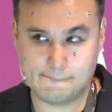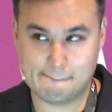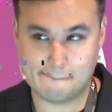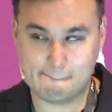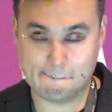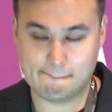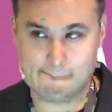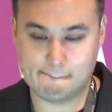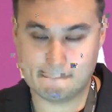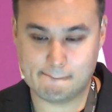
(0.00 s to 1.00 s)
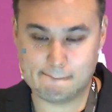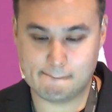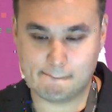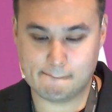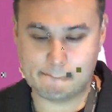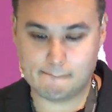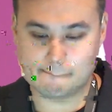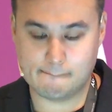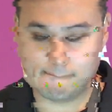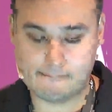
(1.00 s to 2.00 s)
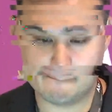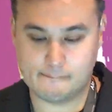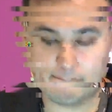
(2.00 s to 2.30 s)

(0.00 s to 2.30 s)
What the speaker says: So Bitcoin is CMC ID 1.